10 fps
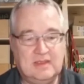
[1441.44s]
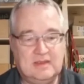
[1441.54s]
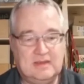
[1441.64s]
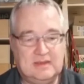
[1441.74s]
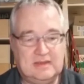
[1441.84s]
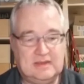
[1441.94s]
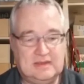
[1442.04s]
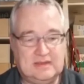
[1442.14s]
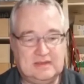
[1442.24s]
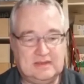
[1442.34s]

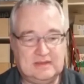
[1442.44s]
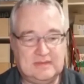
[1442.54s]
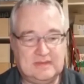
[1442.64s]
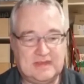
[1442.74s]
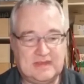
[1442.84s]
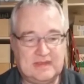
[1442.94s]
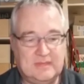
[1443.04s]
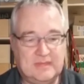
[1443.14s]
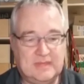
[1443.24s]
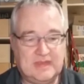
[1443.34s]
There's
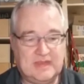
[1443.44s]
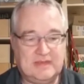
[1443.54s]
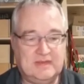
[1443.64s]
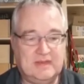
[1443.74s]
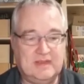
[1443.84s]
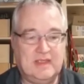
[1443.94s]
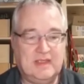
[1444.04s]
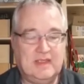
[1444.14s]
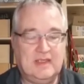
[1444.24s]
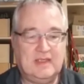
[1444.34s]
some, so
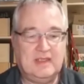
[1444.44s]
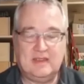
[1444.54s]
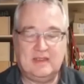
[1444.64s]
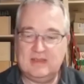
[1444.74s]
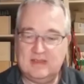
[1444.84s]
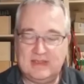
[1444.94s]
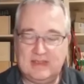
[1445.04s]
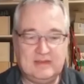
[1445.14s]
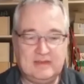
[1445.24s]
I can